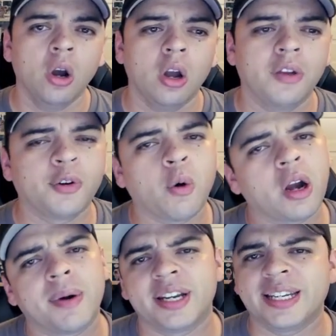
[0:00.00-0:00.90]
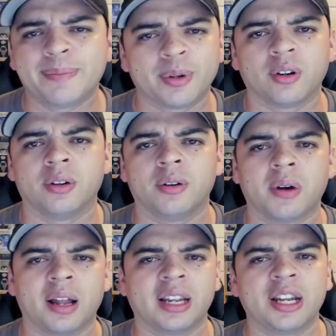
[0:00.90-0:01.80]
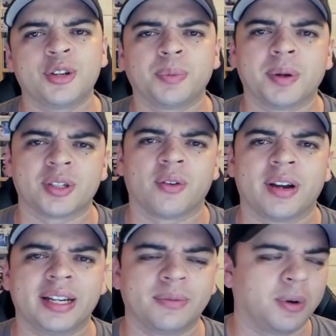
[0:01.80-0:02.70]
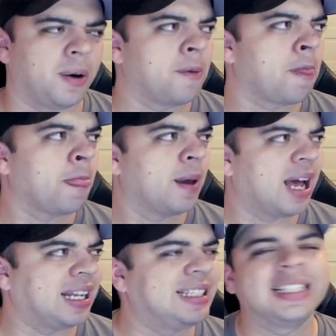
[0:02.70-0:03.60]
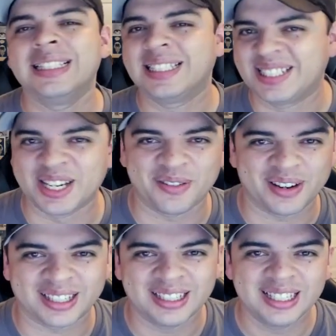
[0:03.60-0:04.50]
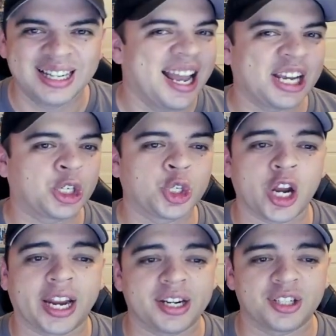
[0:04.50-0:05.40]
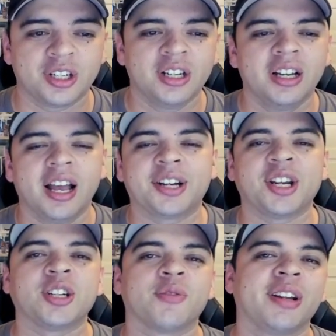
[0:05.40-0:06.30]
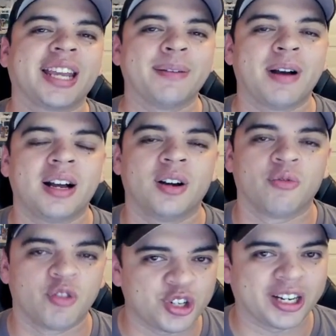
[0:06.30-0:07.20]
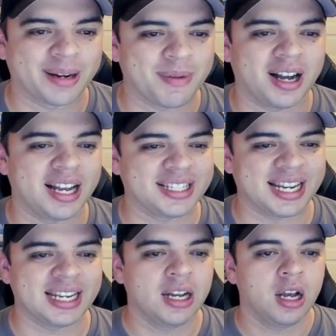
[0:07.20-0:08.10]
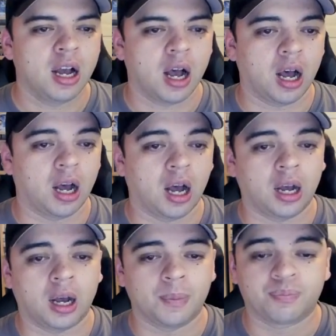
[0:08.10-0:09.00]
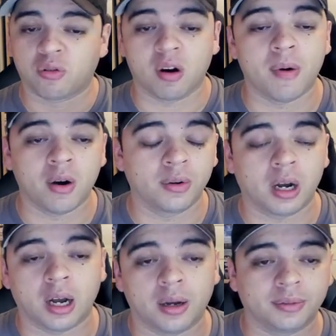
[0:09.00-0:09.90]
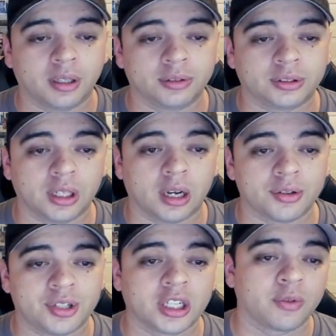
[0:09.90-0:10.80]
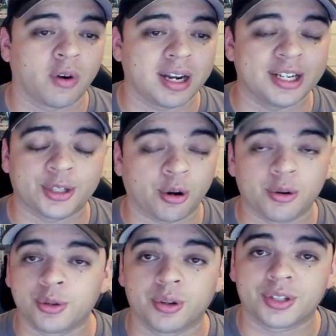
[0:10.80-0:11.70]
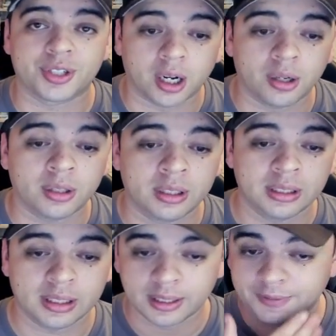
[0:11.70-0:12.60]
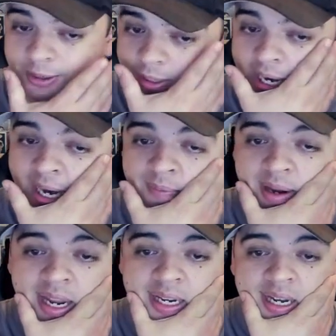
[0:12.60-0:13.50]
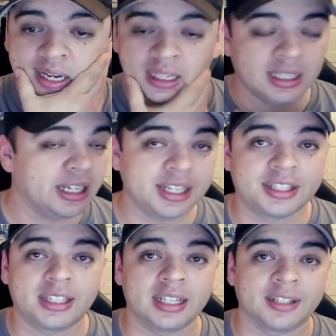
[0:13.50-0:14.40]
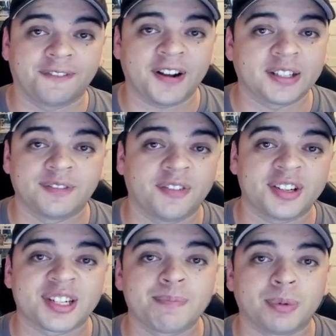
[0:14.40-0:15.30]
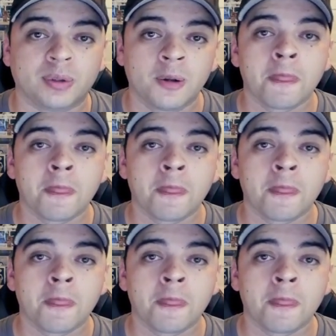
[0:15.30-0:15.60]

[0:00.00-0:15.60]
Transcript: If you're worried about Nibiru, a lot of Yu-Gi-Oh players are already, well, at least considering Exchange. Exchange originally came out as a promo of Secret Rare and Eternal Dual Soul, the video game, and its effect is very simple.